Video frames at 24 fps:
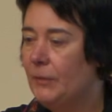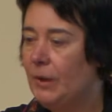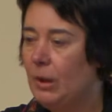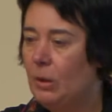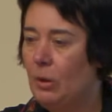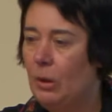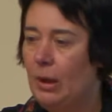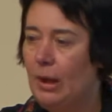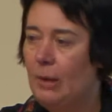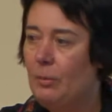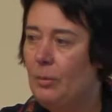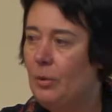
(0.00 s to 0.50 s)

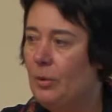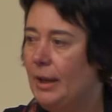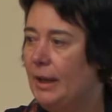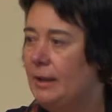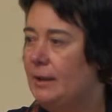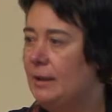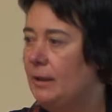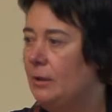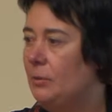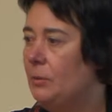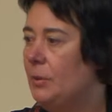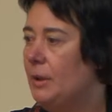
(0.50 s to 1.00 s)

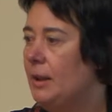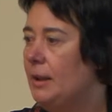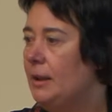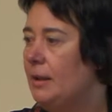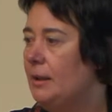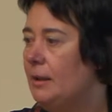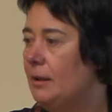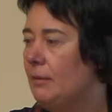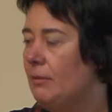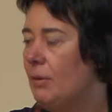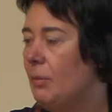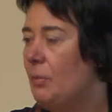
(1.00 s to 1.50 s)
collaborated with
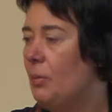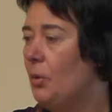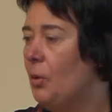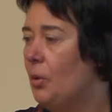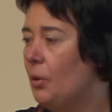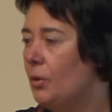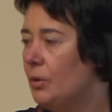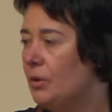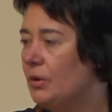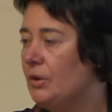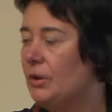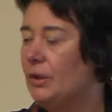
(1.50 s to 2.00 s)
a
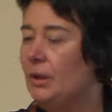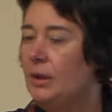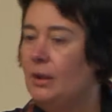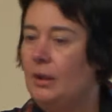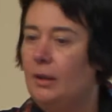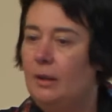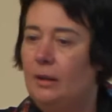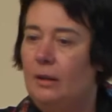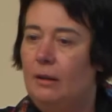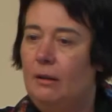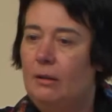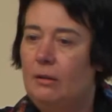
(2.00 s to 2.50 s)
report
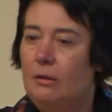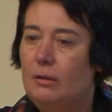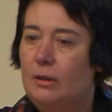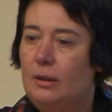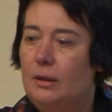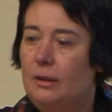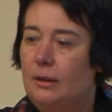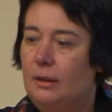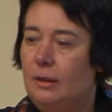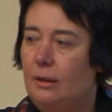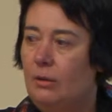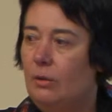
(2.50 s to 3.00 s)

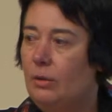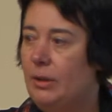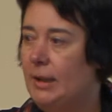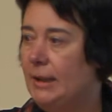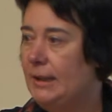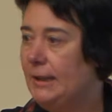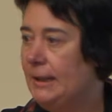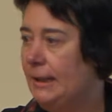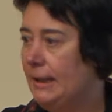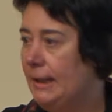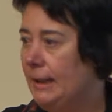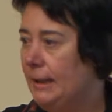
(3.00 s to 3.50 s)
on
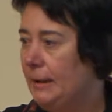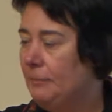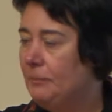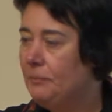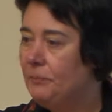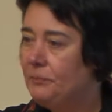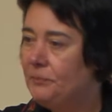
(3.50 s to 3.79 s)
Italy.